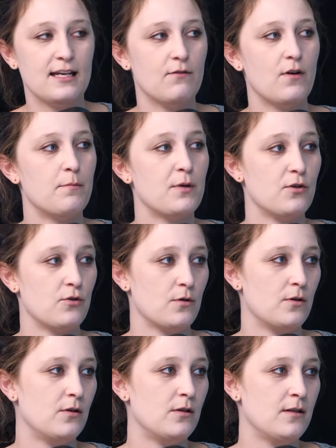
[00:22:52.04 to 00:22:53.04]
give up
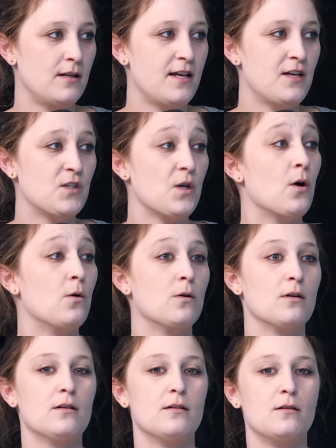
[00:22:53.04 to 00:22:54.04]
control. So
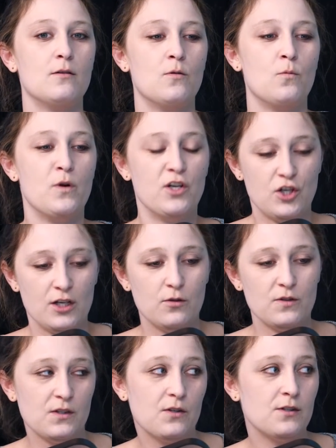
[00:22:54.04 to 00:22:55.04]
when she
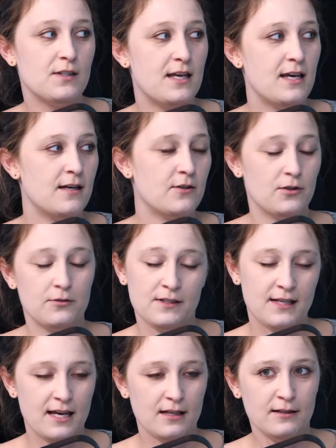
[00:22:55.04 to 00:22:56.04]
loses her
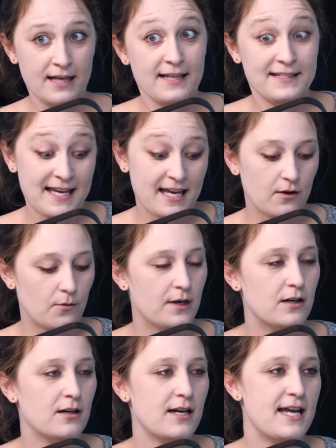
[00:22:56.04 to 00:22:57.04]
skiing
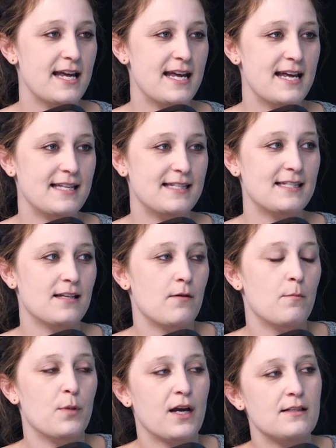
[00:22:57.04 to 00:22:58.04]
career, it's
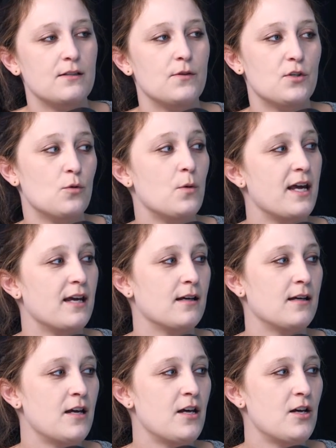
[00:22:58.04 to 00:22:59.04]
because of a twig.
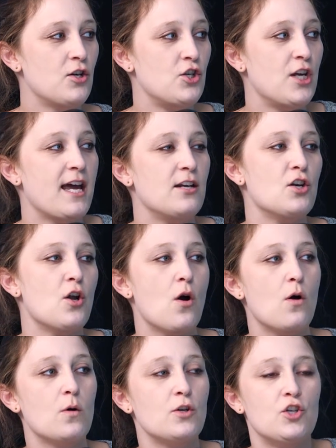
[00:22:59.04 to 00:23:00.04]
She
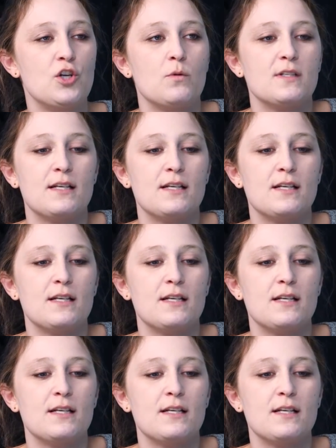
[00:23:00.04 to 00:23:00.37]
was